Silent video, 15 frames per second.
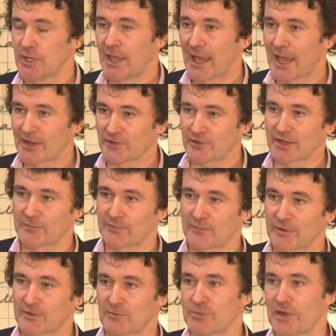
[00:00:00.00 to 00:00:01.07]
And if
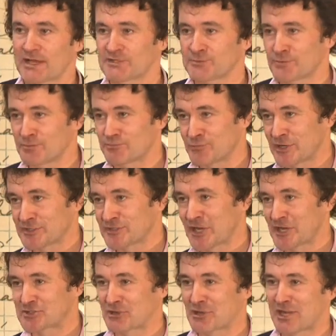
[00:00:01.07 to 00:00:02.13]
it applies to a
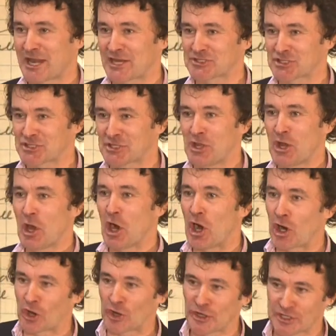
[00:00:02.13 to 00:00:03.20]
presidential election
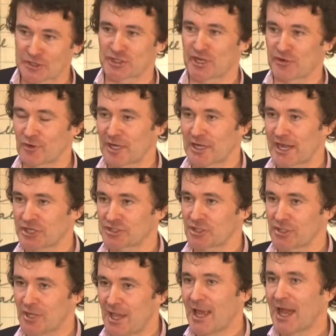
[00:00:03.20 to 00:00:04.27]
or a general
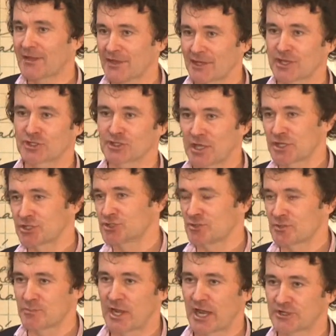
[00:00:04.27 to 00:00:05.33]
election, I think it should
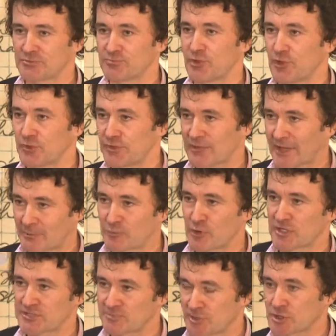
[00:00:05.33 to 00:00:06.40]
apply to both. That
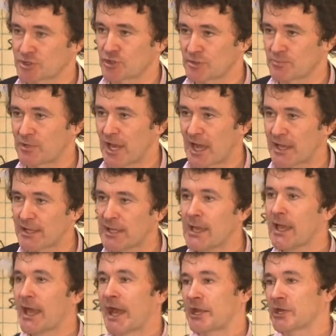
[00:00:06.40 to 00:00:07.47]
principle should apply,
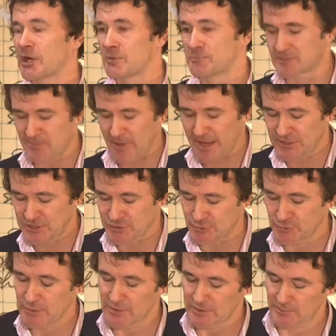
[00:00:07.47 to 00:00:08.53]
and it comes back
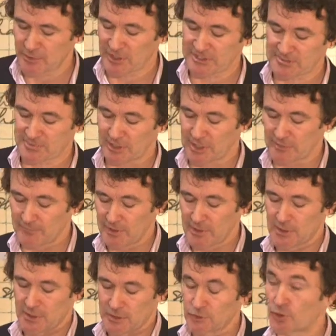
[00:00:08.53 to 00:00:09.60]
to the principle of
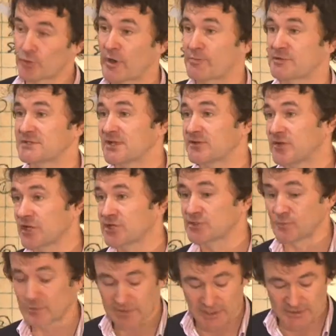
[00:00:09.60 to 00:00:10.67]
no
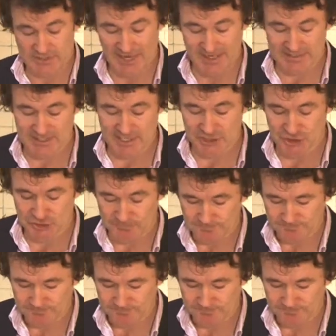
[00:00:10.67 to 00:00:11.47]
representation without taxation.